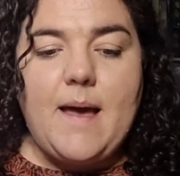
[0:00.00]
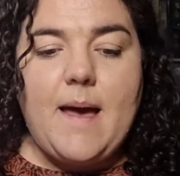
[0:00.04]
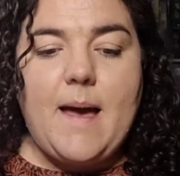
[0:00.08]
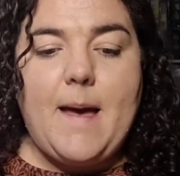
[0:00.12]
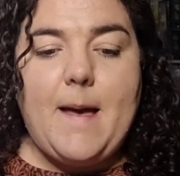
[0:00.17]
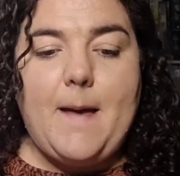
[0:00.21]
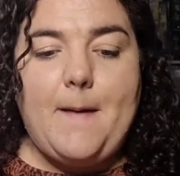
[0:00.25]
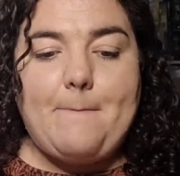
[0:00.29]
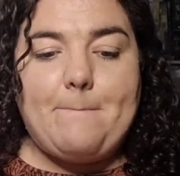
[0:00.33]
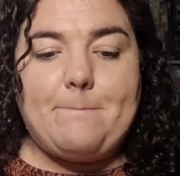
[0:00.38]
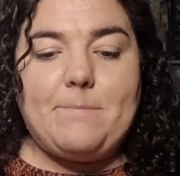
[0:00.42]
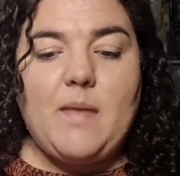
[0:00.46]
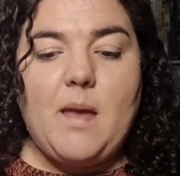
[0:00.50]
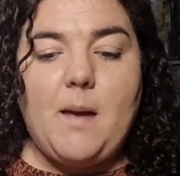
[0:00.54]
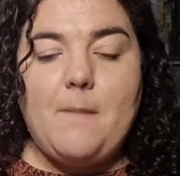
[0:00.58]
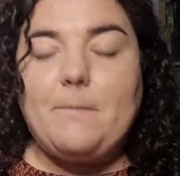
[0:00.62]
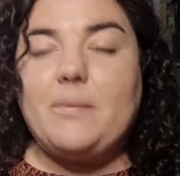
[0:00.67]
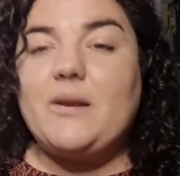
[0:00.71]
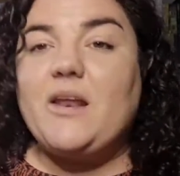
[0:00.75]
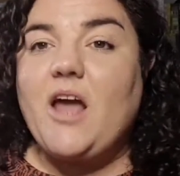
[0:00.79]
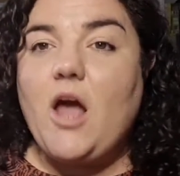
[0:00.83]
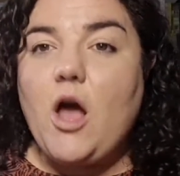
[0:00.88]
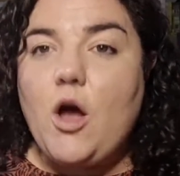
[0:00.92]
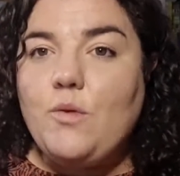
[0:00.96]

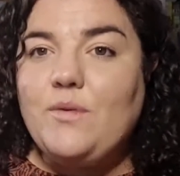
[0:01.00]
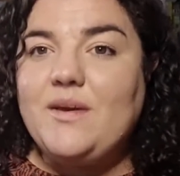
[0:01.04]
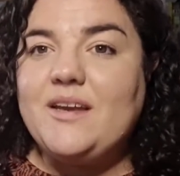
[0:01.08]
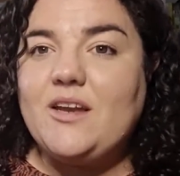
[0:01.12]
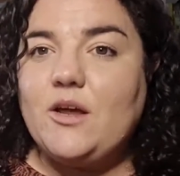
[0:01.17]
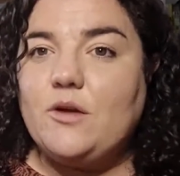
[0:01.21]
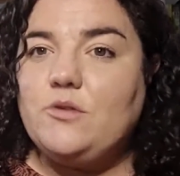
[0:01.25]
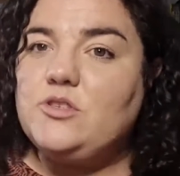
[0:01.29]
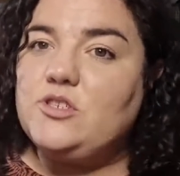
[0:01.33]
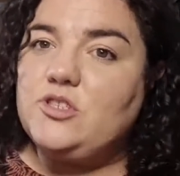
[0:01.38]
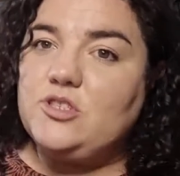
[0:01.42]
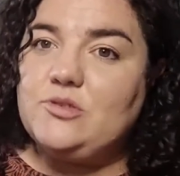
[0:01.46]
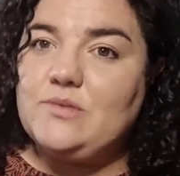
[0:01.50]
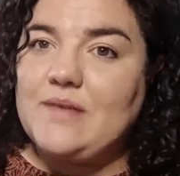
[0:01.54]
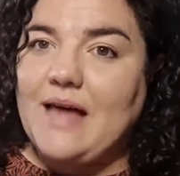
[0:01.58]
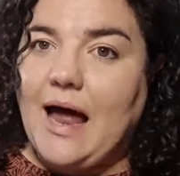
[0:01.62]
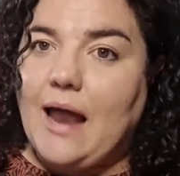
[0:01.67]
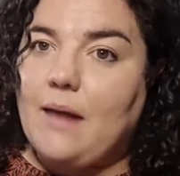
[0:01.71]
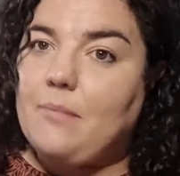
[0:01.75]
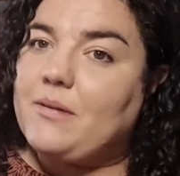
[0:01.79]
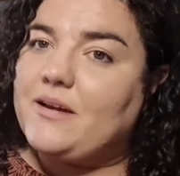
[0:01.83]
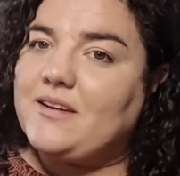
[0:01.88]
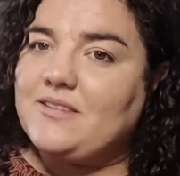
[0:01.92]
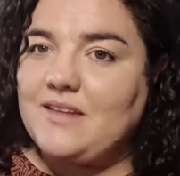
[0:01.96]
But I only know to do
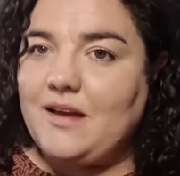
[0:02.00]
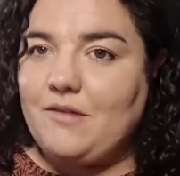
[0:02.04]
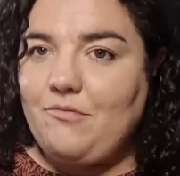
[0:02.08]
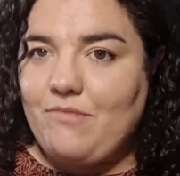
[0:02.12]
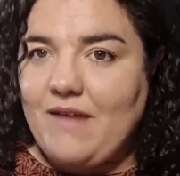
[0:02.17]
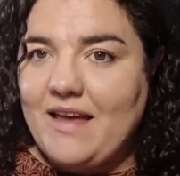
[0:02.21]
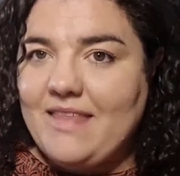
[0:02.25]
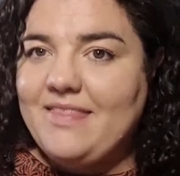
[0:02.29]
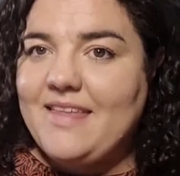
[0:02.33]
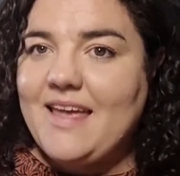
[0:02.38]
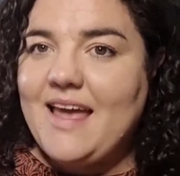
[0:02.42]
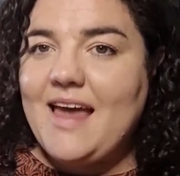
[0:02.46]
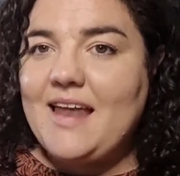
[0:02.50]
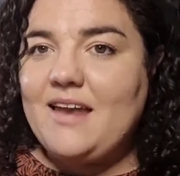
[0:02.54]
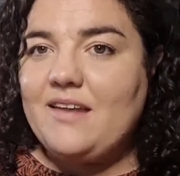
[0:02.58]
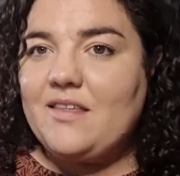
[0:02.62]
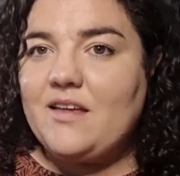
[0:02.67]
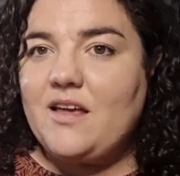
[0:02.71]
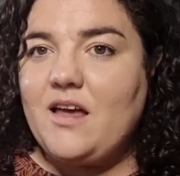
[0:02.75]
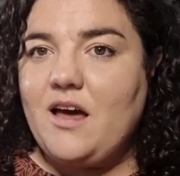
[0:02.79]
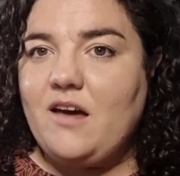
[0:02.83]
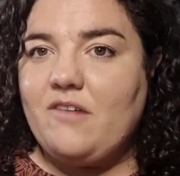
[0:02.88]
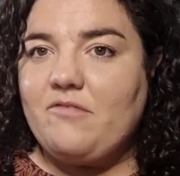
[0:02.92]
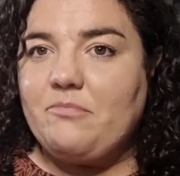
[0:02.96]
that because I've read the Ahead of
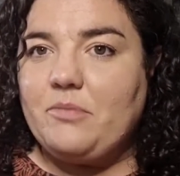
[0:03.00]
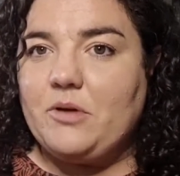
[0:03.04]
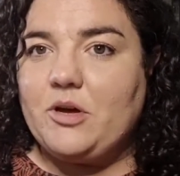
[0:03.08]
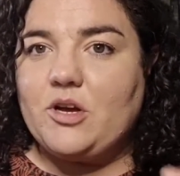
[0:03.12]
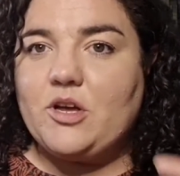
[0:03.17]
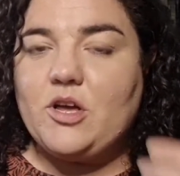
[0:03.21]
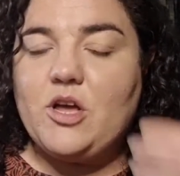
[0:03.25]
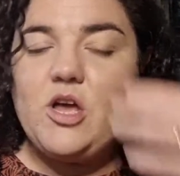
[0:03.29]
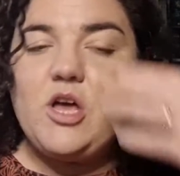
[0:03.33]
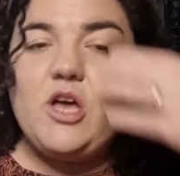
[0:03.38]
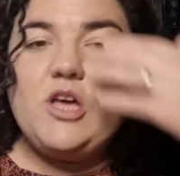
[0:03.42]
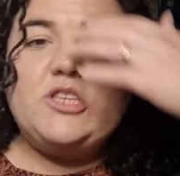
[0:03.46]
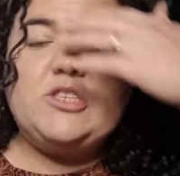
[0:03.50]
the Curve book.